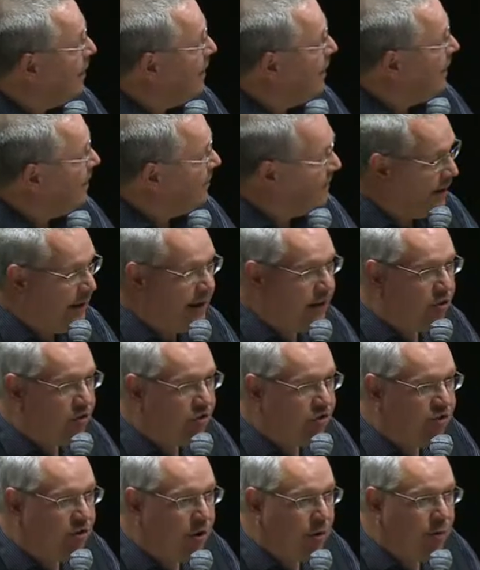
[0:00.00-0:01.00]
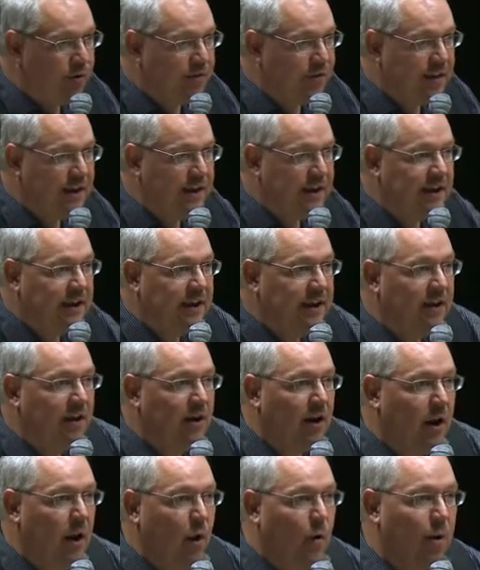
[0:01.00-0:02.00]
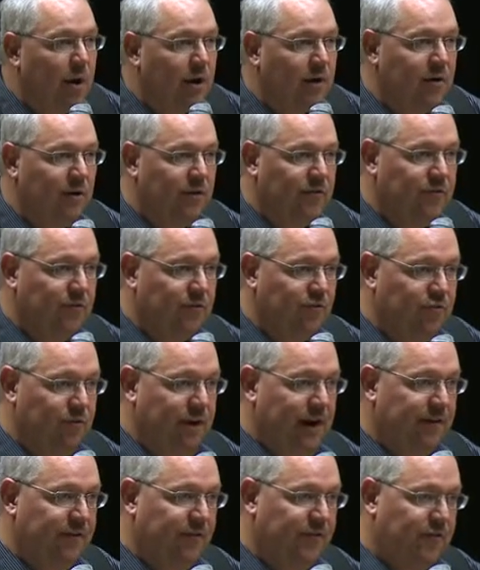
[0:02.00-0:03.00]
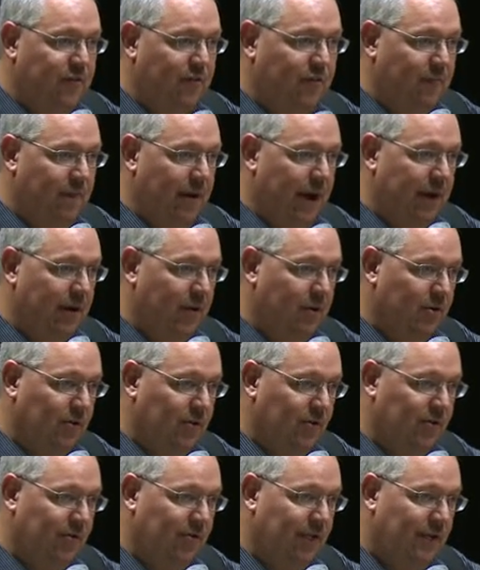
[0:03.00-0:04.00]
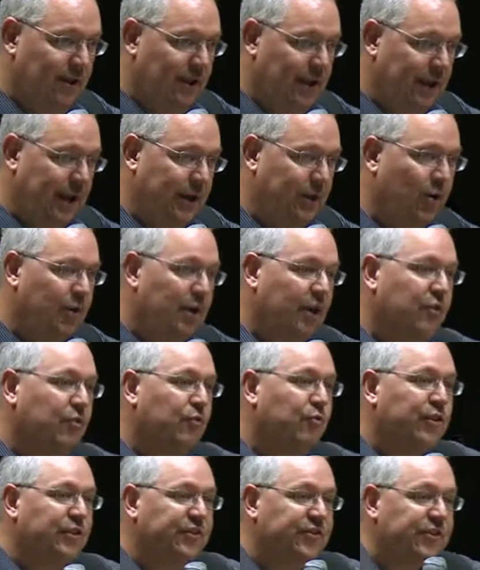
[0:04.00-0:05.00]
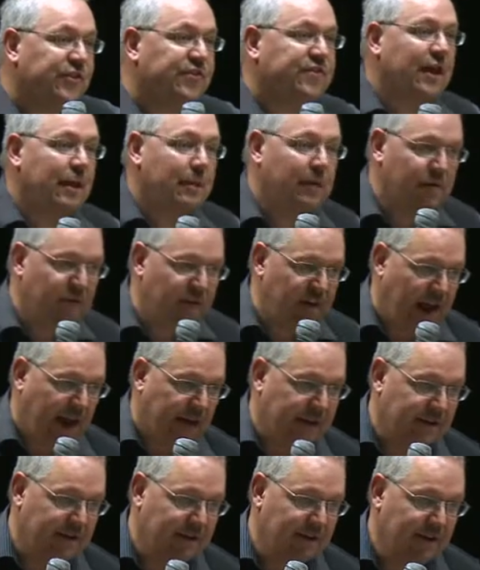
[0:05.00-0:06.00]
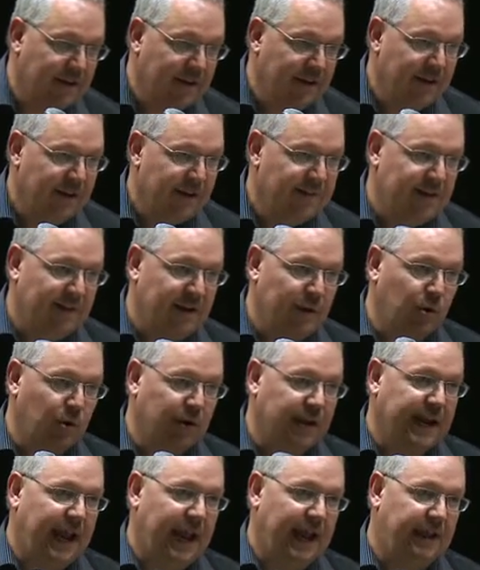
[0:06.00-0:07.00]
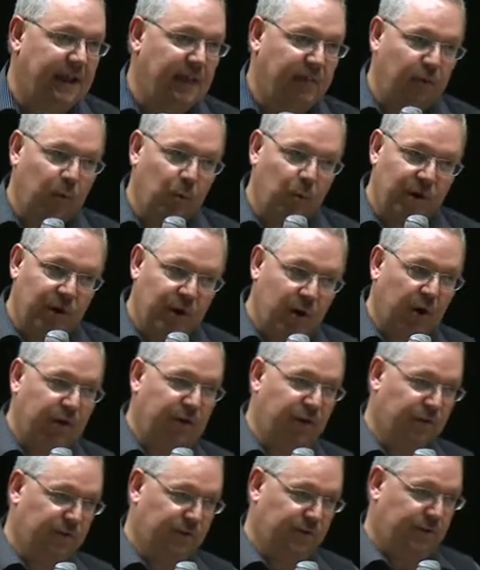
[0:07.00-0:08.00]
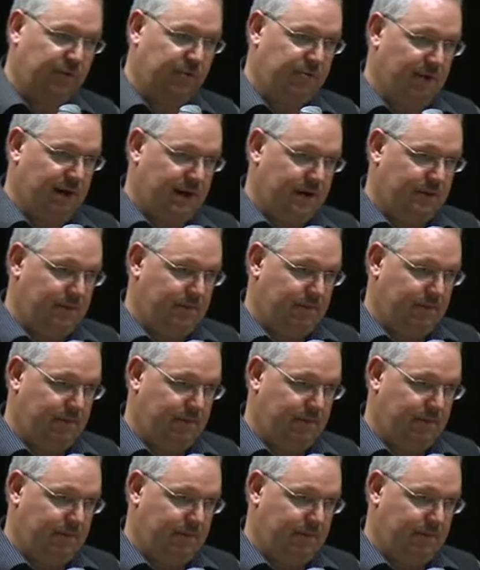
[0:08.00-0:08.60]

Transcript: then he could show that he needed lower concentrations of mannose in order to reach the same effect that he would get if he would not use the drug.